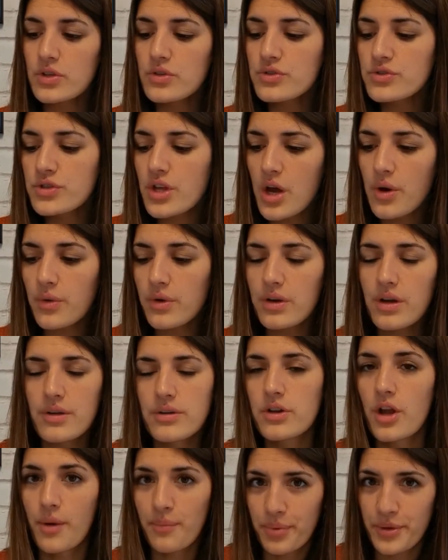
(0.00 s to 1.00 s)
So,
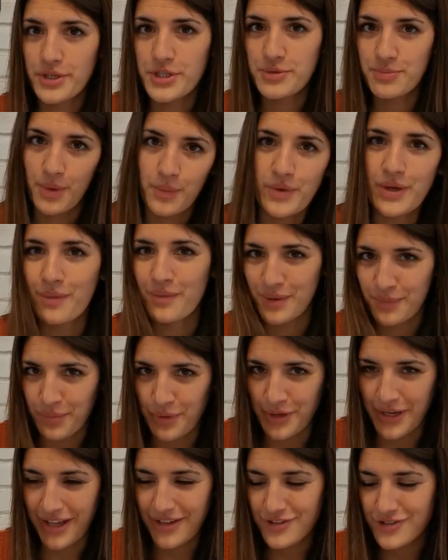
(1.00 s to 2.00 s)
not punishment. We don't want to
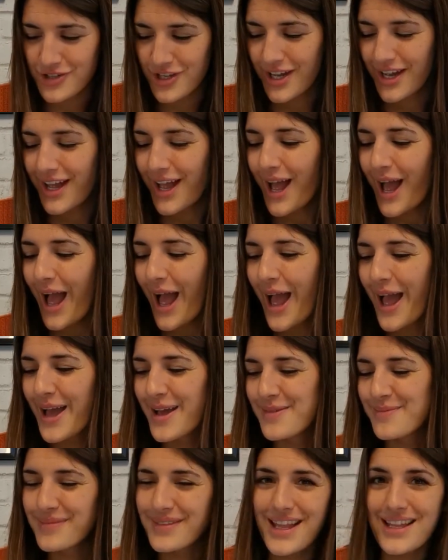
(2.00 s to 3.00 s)
punish.
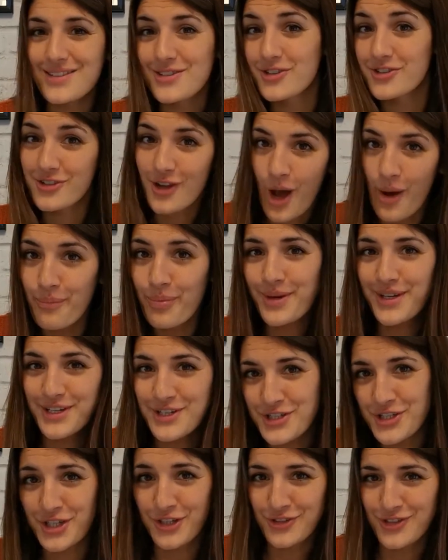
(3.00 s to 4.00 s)
Let's just not
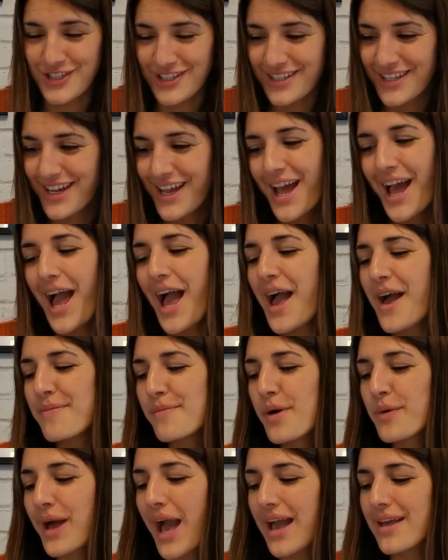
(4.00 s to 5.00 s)
punish children.
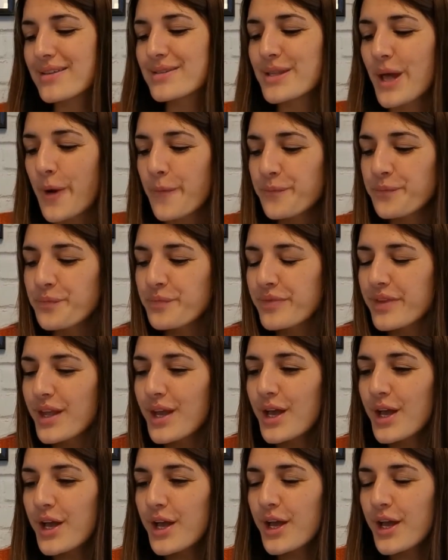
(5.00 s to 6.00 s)
Okay, so
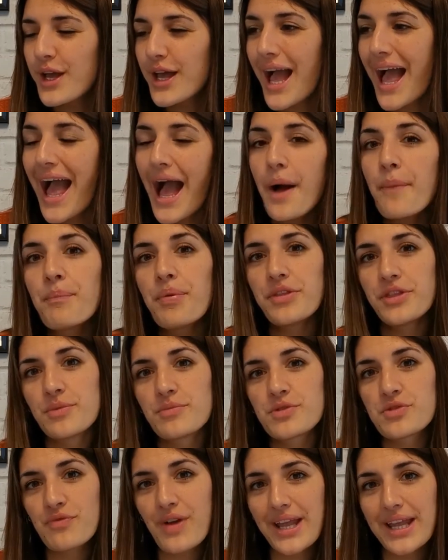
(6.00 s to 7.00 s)
helping them
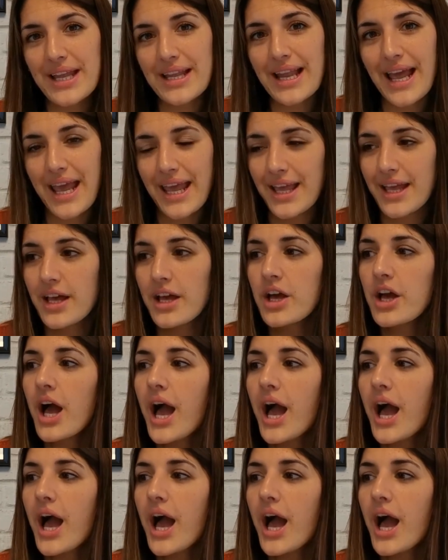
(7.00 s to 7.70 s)
to regulate.